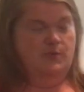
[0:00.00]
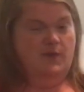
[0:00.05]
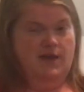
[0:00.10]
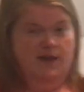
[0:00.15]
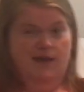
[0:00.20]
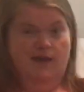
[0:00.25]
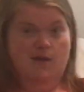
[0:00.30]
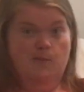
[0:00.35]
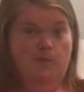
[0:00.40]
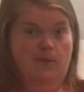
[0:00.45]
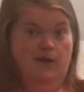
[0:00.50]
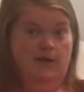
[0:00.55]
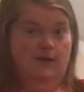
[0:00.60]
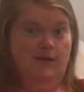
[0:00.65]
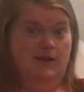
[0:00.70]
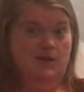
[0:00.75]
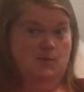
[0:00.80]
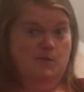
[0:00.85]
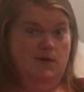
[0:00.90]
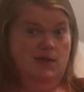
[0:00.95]
But I got
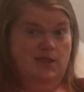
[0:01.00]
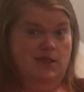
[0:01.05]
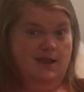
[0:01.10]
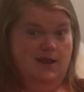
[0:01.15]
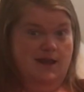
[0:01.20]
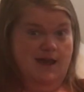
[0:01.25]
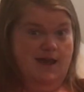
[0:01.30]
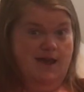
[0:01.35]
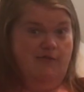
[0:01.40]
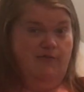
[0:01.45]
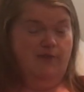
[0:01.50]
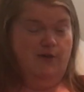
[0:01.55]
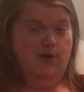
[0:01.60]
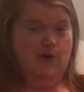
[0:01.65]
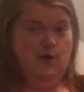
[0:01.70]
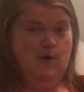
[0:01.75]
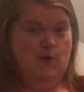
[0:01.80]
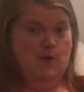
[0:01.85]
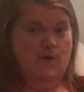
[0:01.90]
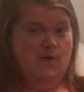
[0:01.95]
married a month and a half
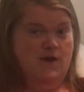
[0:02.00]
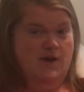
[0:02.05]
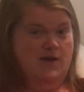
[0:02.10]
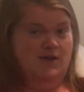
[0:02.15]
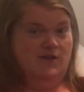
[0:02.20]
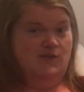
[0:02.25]
ago.